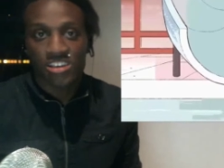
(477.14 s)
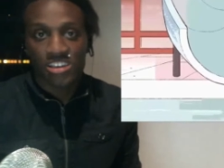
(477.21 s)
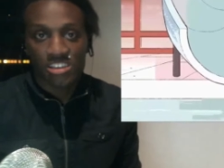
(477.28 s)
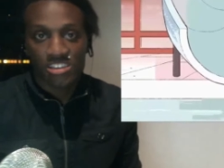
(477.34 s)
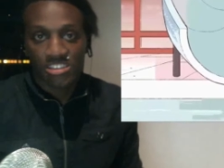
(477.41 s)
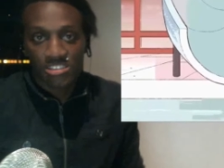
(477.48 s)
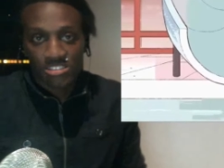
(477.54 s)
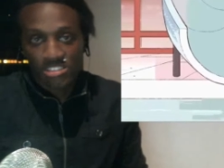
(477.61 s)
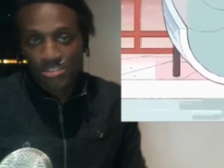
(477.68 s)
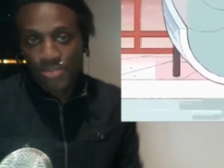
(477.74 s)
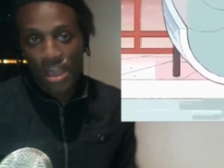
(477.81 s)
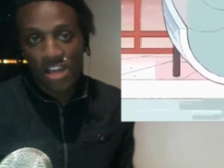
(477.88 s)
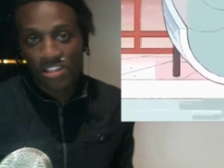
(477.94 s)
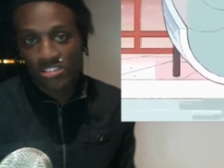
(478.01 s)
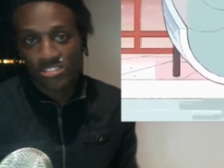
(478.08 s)
easily
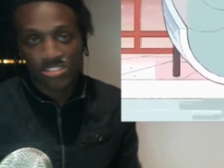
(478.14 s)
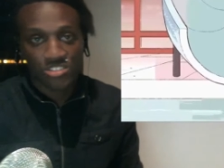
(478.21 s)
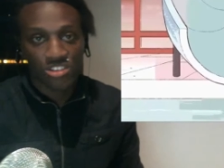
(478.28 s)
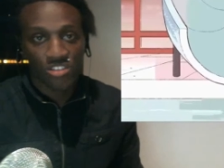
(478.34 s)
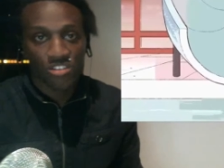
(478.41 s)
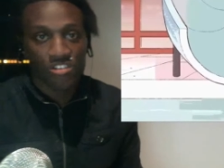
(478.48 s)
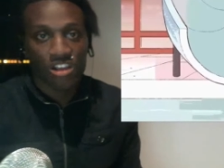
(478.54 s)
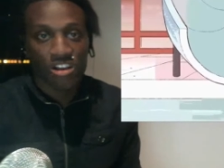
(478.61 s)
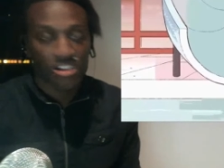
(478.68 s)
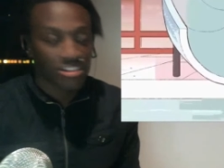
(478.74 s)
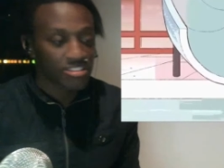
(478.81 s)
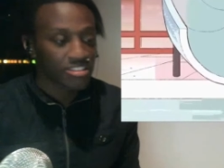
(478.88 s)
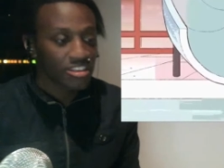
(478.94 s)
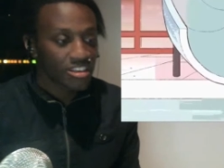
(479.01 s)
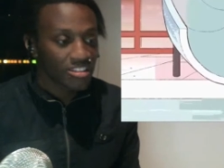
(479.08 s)
balance each other out,
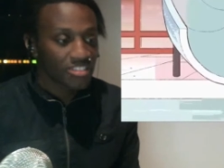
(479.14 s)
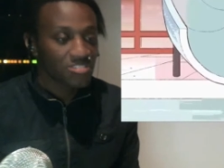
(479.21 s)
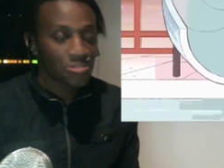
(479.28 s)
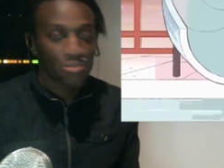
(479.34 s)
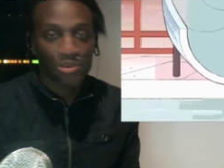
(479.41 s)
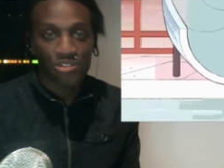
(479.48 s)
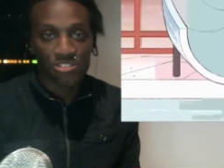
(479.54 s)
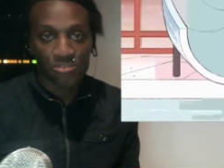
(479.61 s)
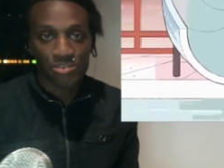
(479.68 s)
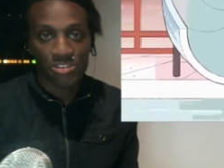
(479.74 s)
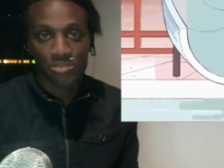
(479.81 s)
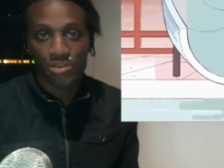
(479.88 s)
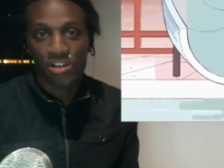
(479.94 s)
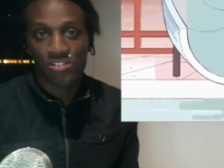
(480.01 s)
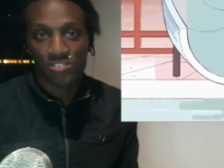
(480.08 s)
and that's the beauty of be about